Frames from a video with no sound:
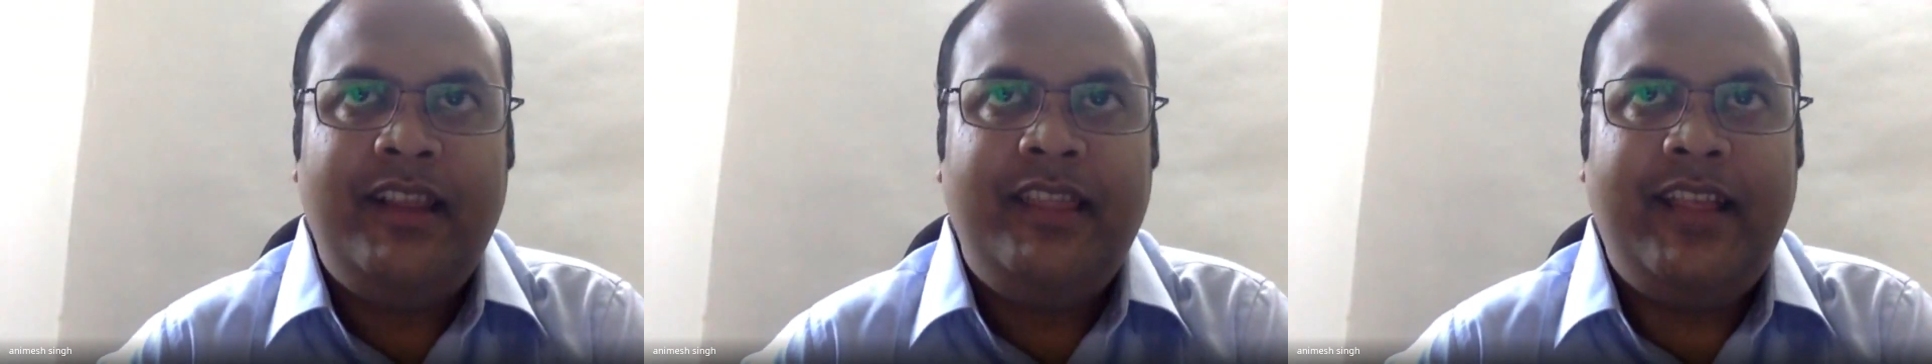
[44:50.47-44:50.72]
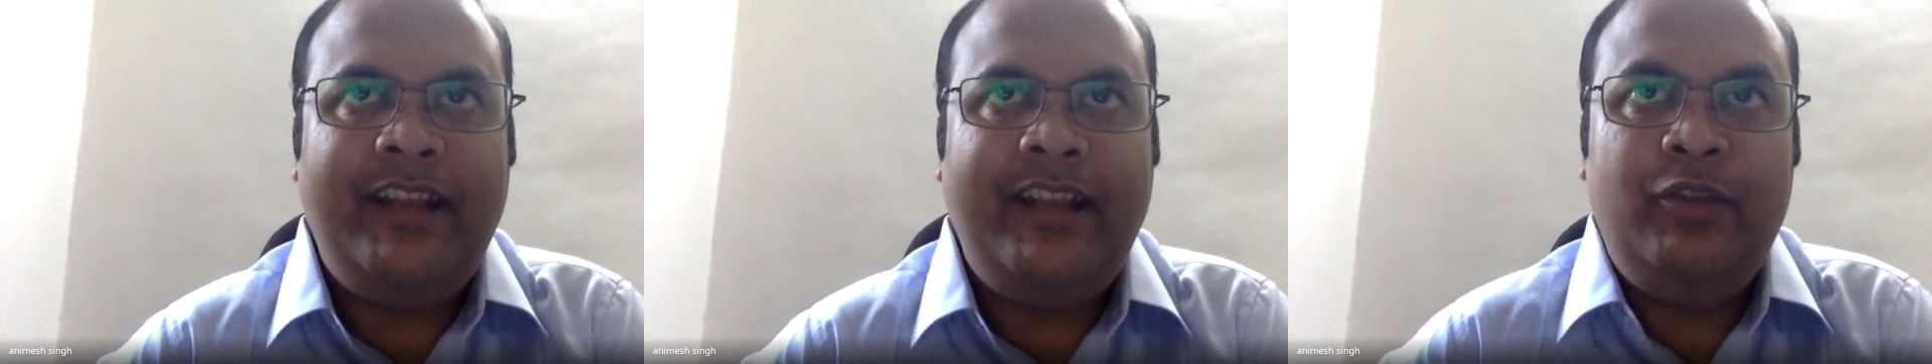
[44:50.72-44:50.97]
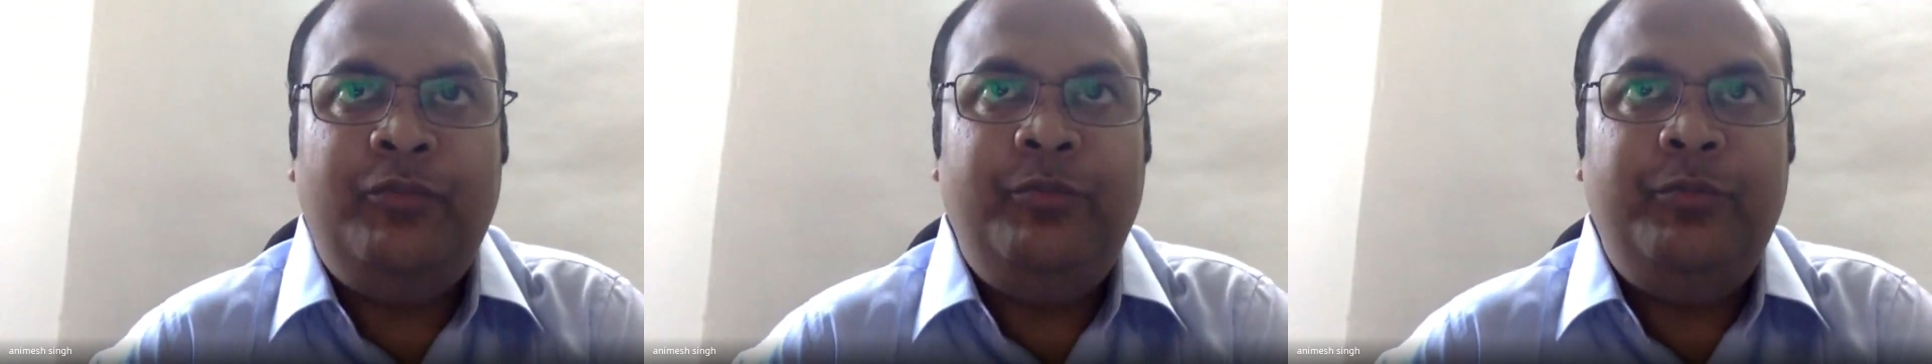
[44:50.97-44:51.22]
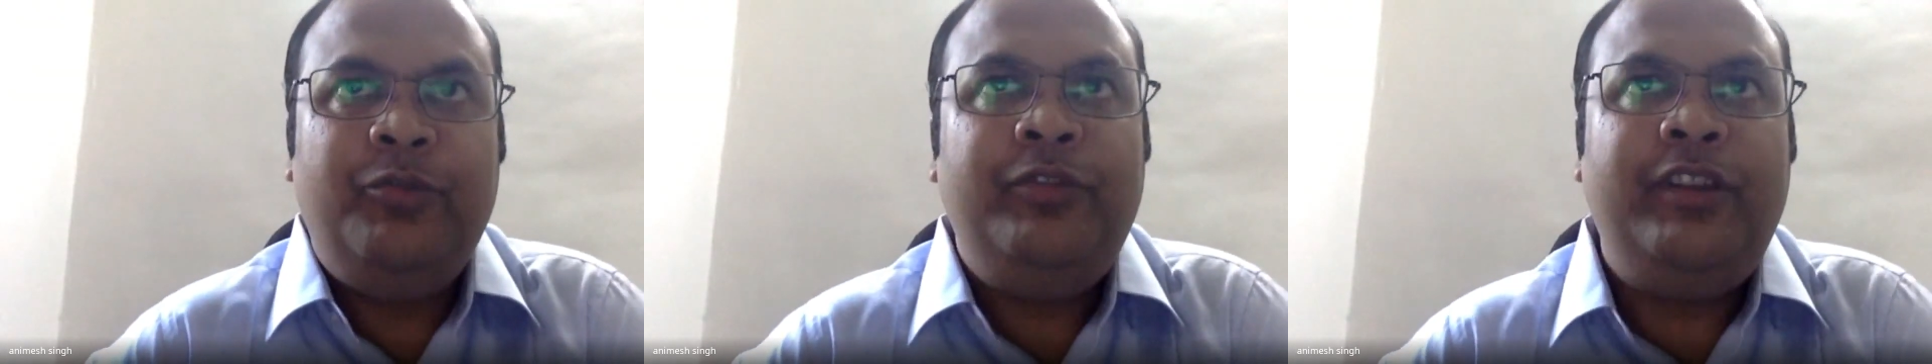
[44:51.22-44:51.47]
then you
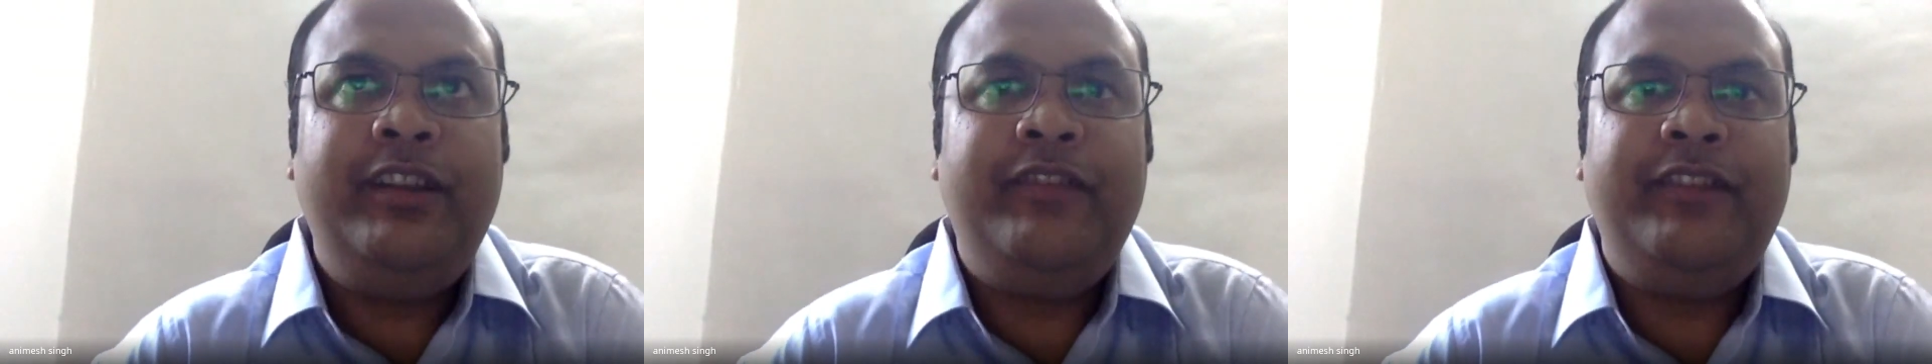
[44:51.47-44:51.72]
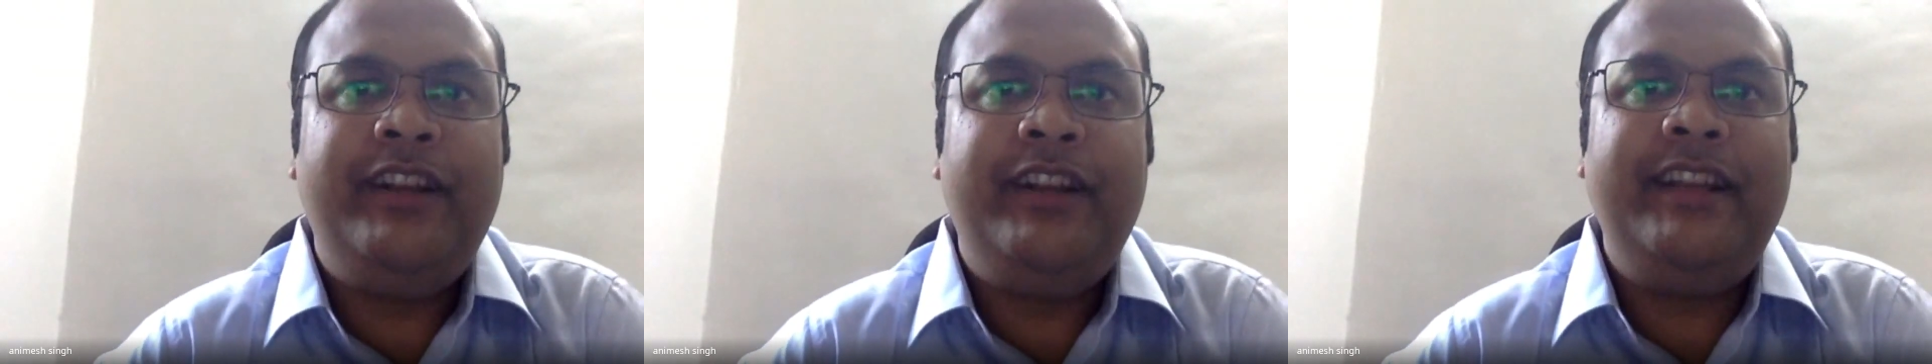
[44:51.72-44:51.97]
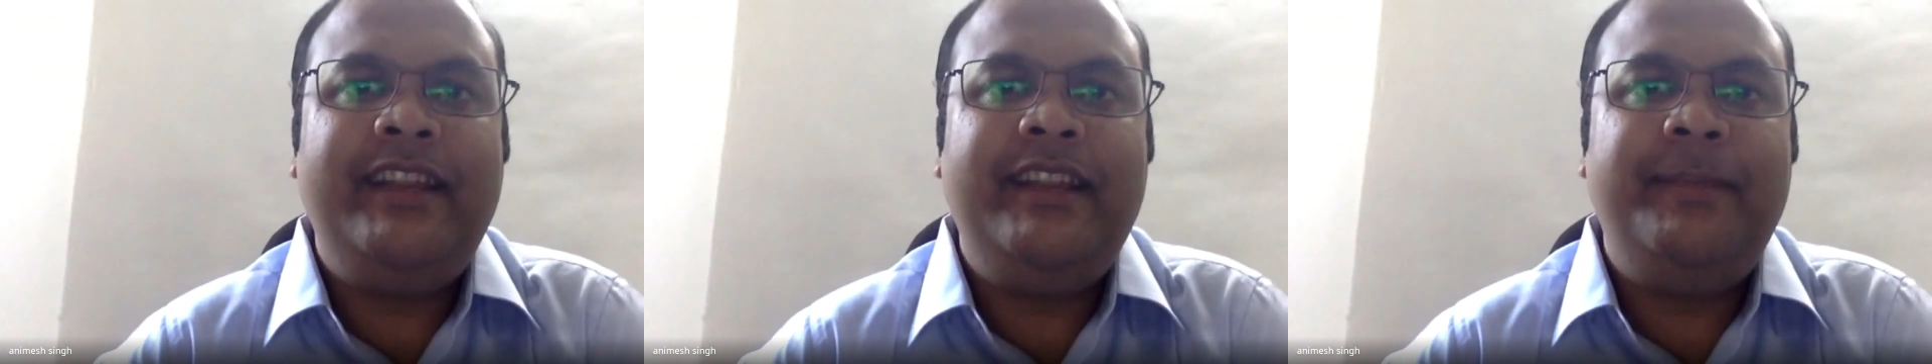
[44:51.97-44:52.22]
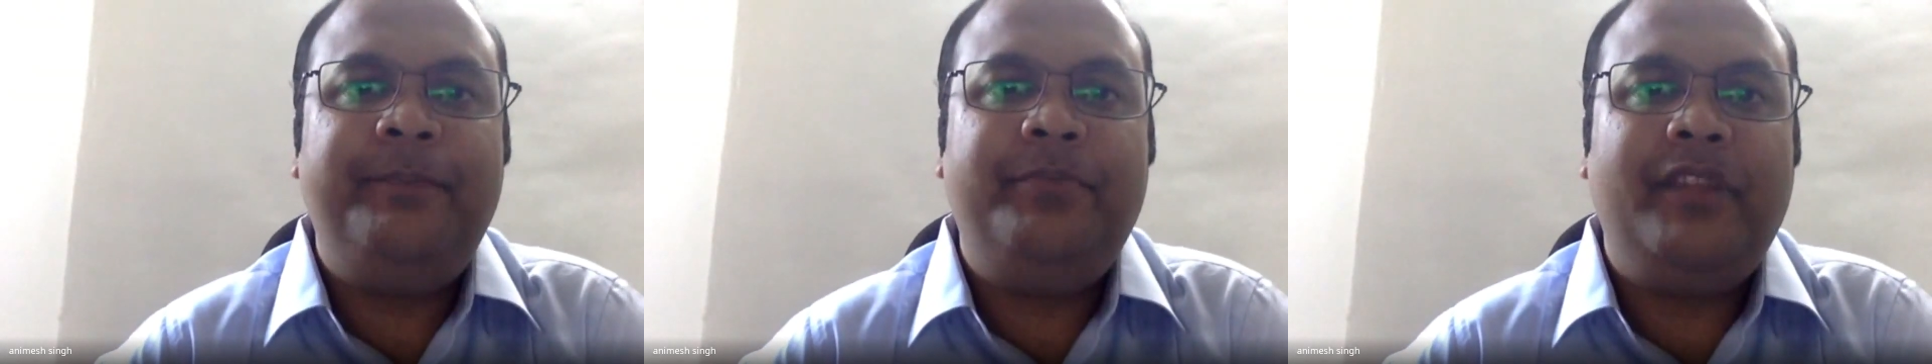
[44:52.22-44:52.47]
will definitely